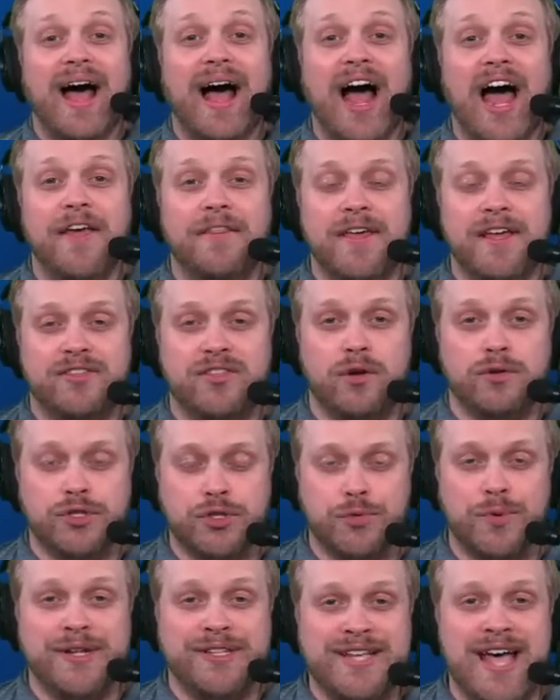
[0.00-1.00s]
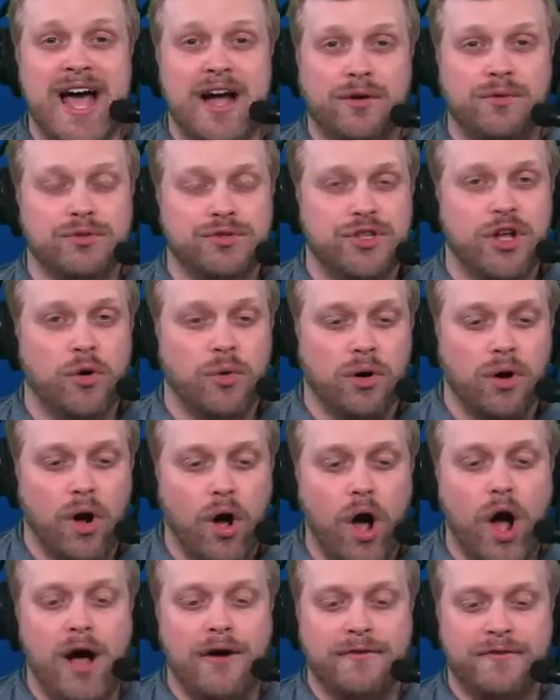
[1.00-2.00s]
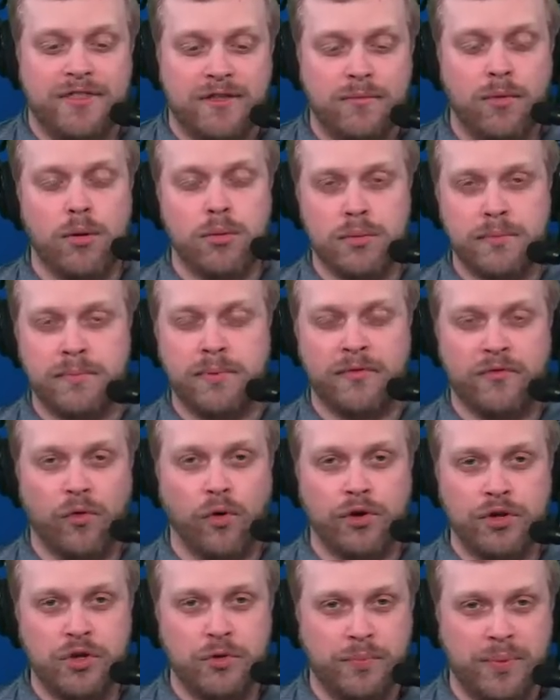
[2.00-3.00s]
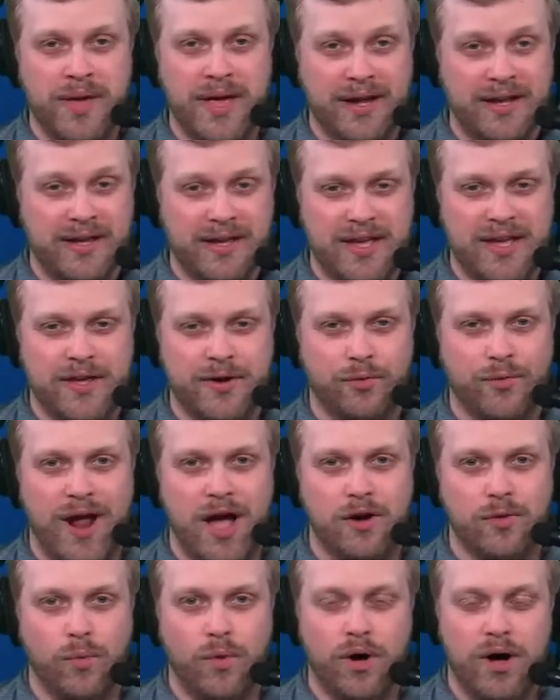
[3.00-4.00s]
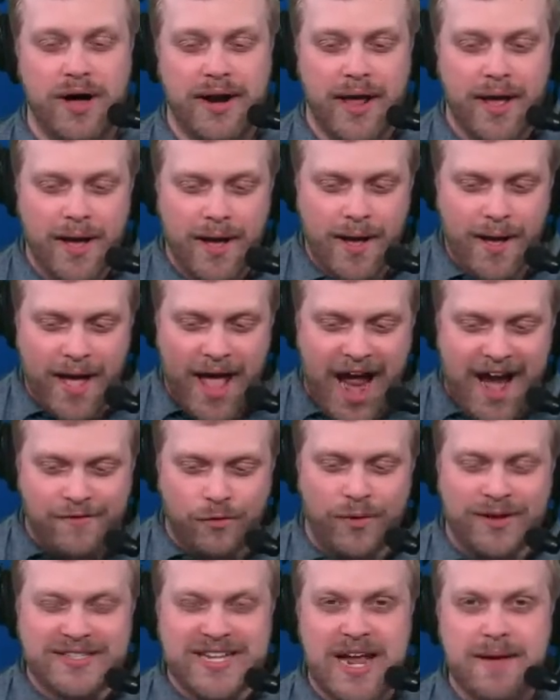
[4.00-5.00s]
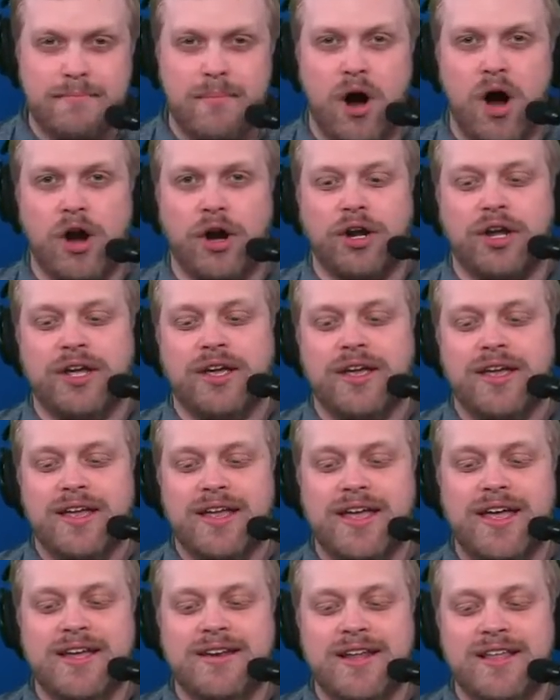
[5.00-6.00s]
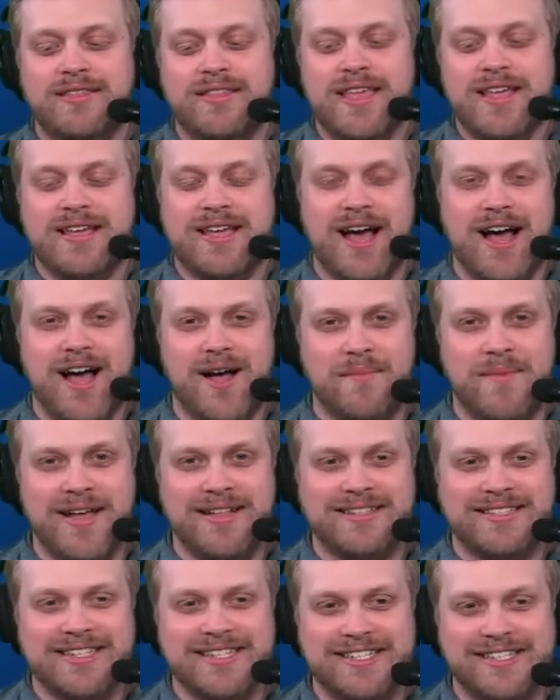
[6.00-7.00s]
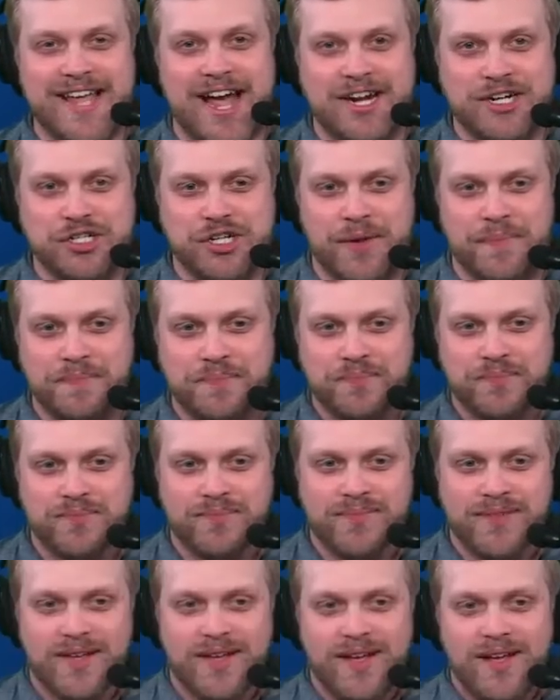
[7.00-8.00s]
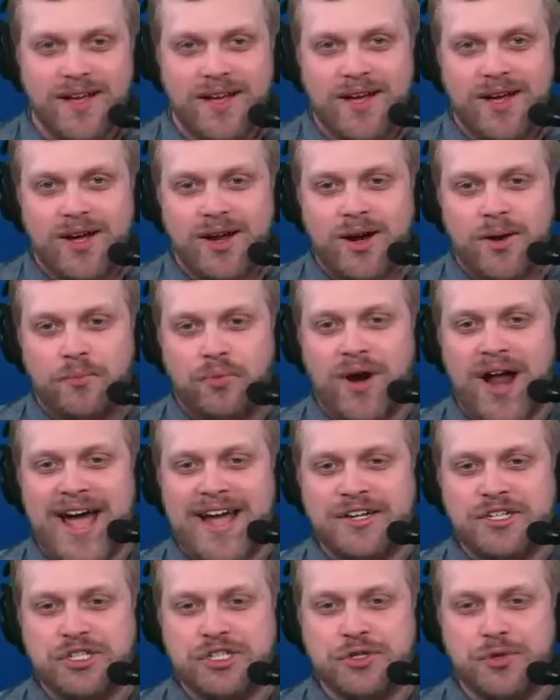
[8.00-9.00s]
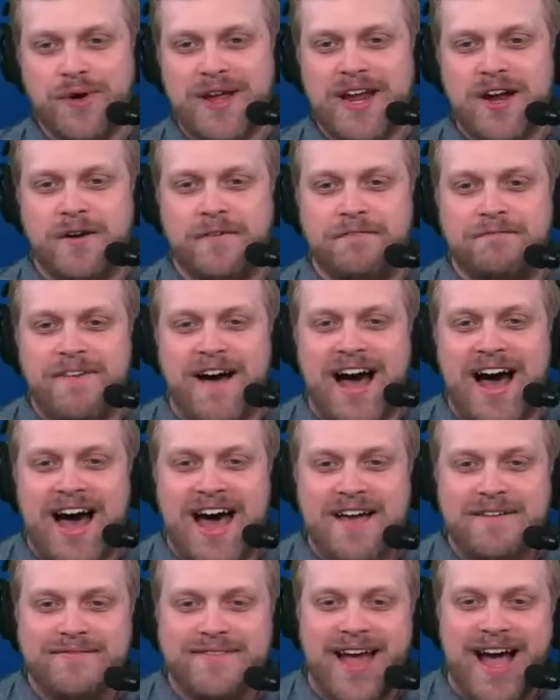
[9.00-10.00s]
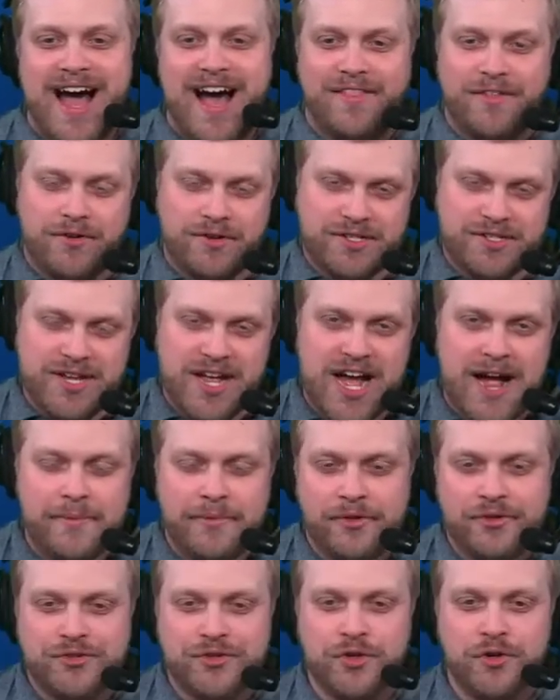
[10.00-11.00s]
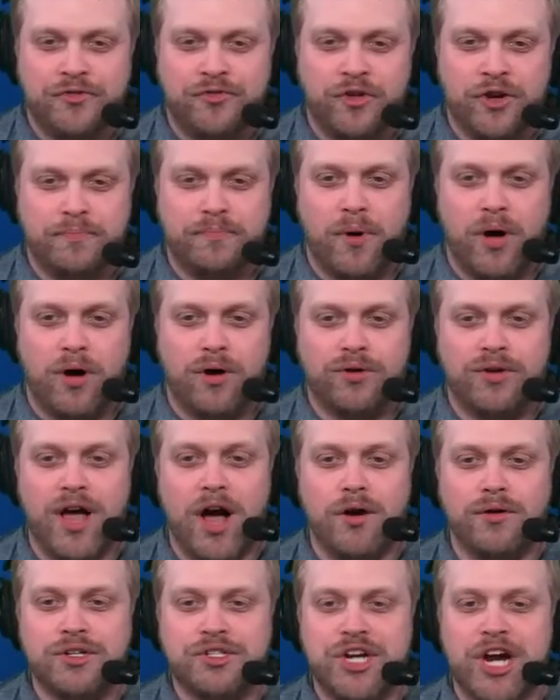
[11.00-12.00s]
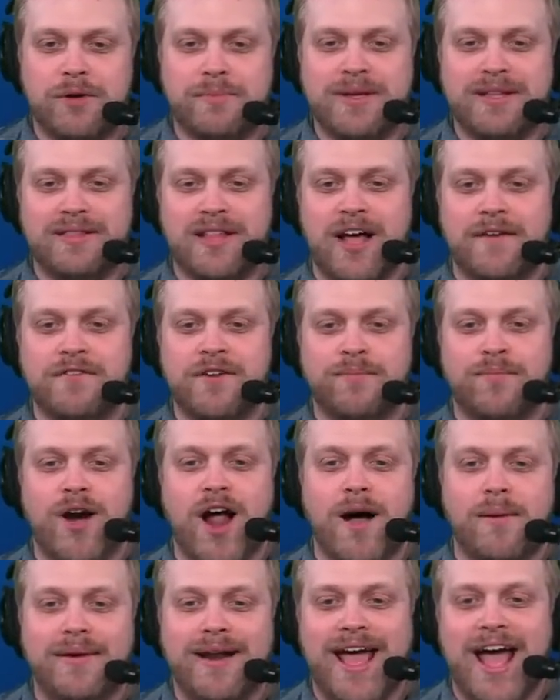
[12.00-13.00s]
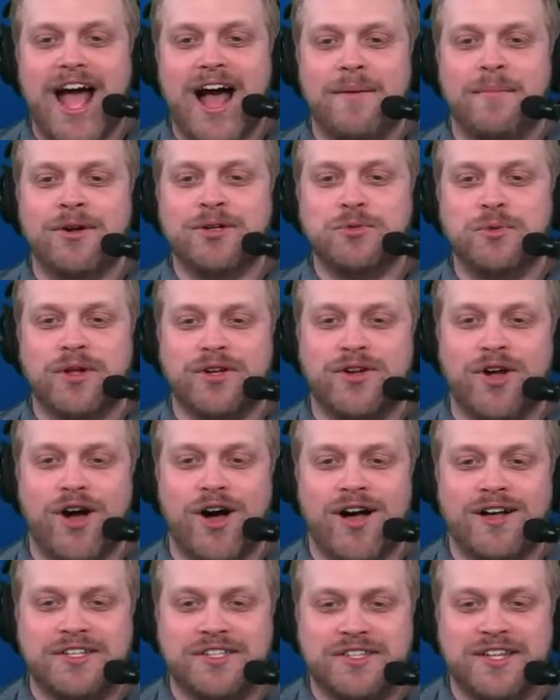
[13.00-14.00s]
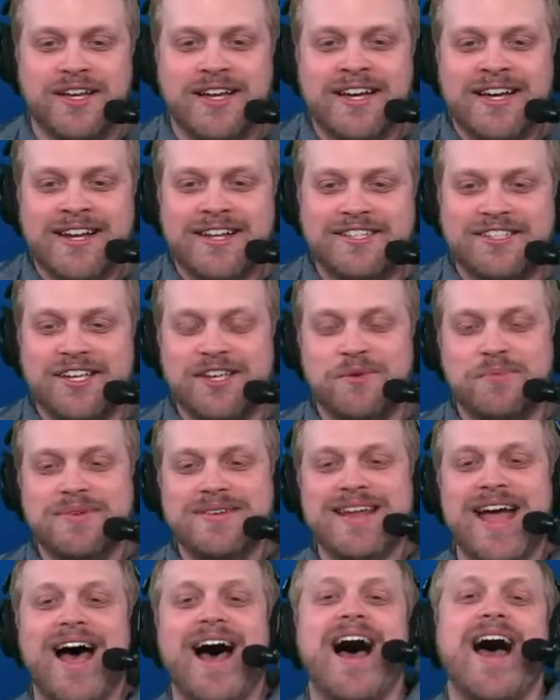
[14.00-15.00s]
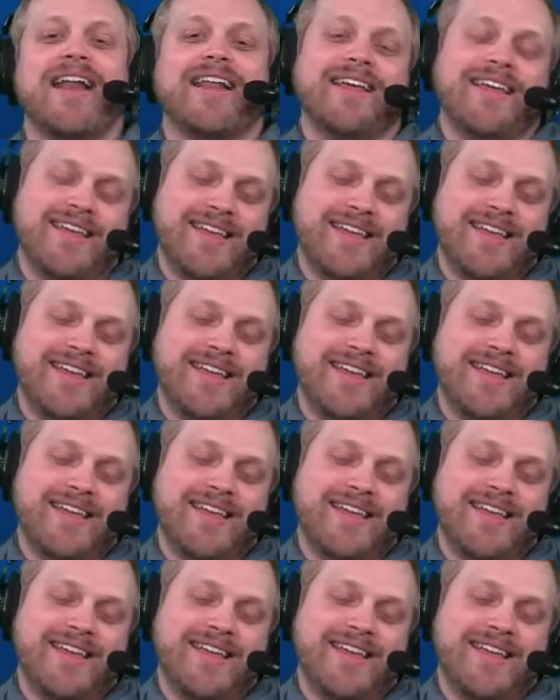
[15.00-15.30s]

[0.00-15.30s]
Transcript: I think those three tackles, though, are off the board before you pick in round one. Everyone type Mark in the comments section. Brian Schreer, five dollars. Time of the true football goat. Jeremy, love your bra, but how much would it cost to see you not